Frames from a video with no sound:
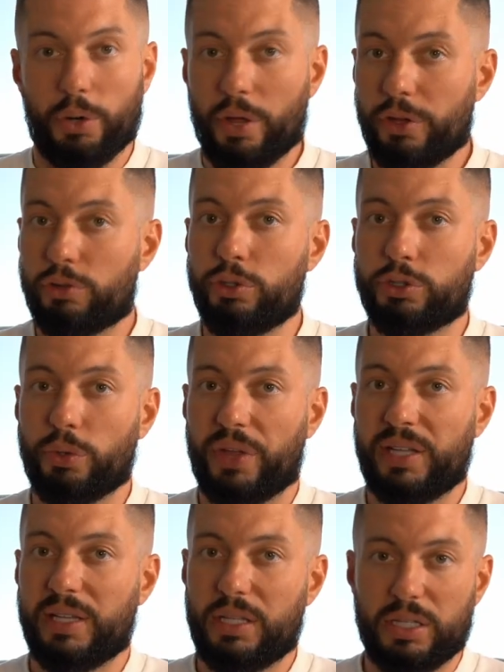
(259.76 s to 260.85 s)
another crucial
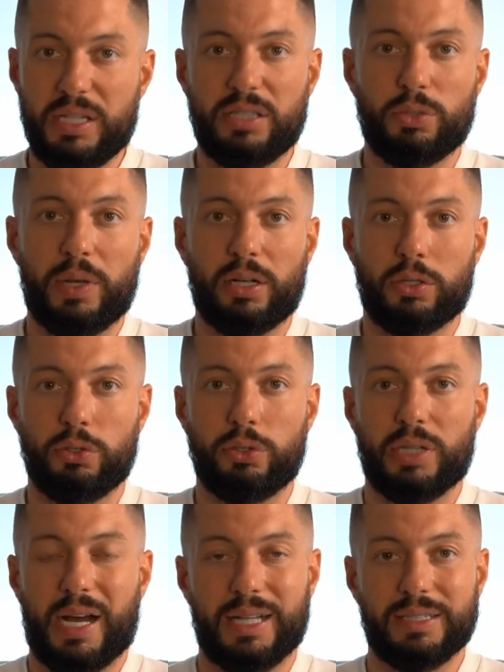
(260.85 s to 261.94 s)
thing that you need to
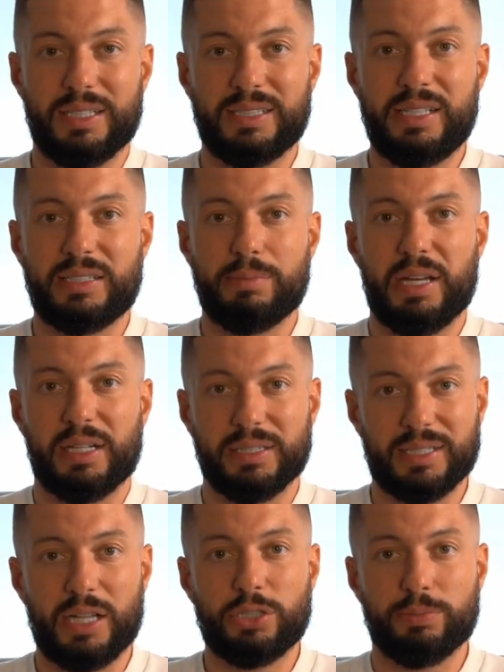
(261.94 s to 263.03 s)
include, and this needs to be an
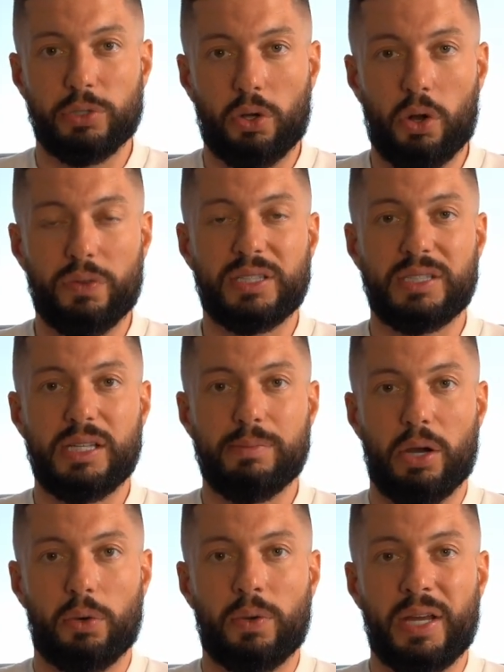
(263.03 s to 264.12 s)
attachment on this
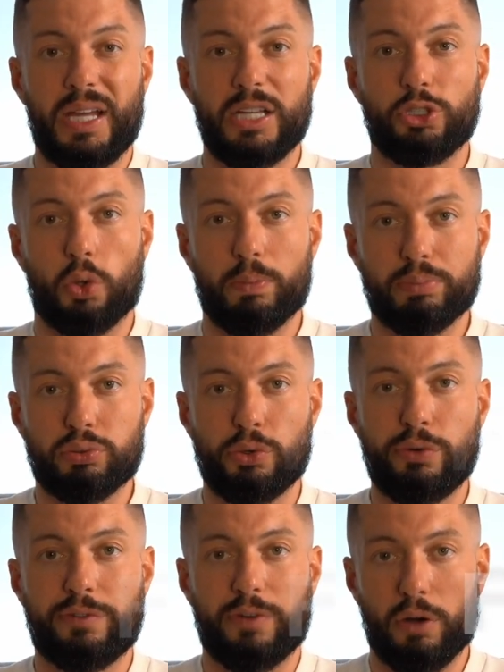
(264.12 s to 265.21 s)
email, is your
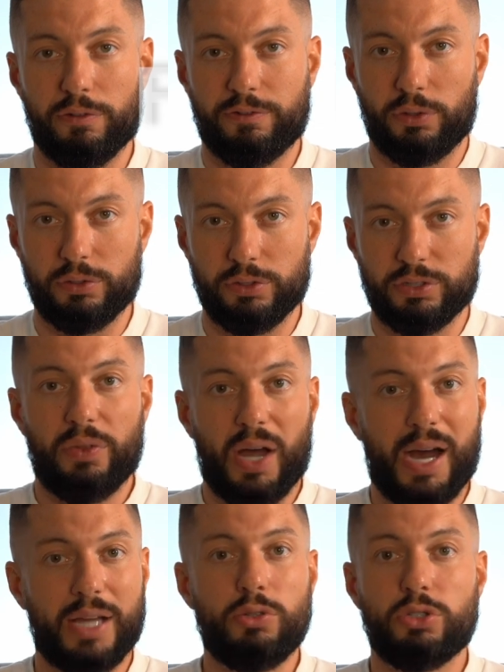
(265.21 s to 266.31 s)
proof of funds.
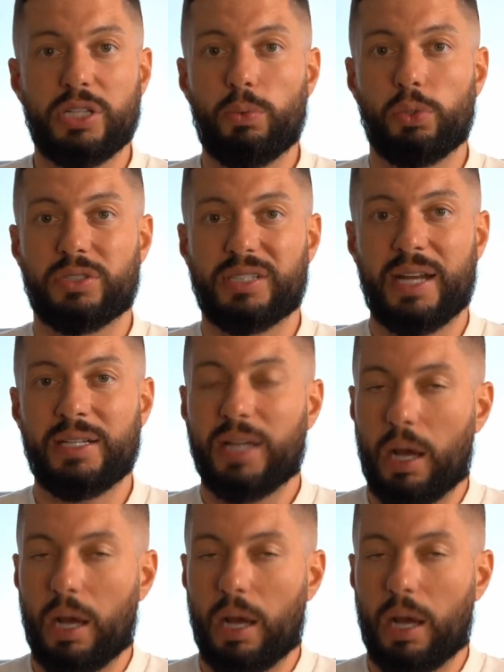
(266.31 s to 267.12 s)
I usually would send